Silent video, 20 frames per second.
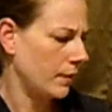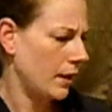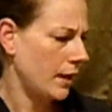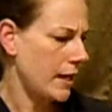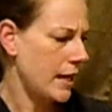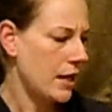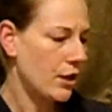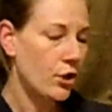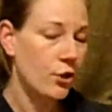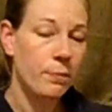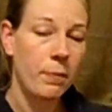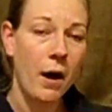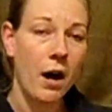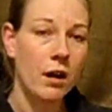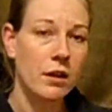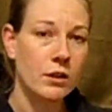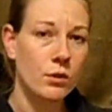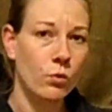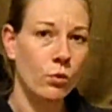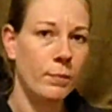each
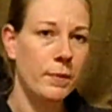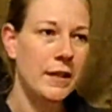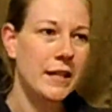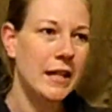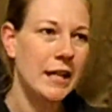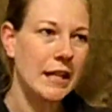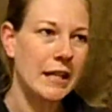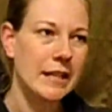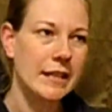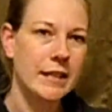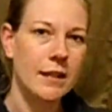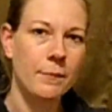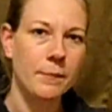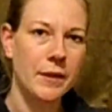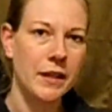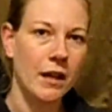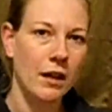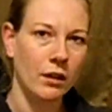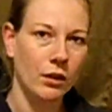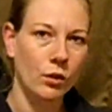box will be getting
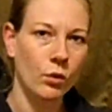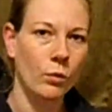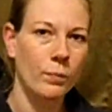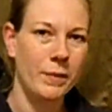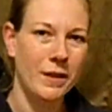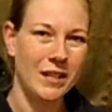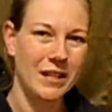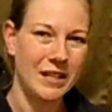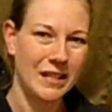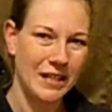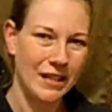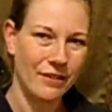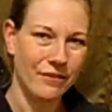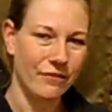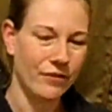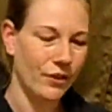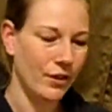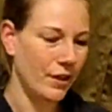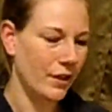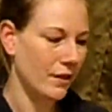something a little bit
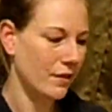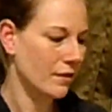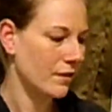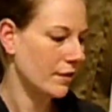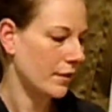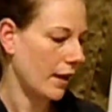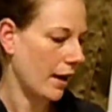different,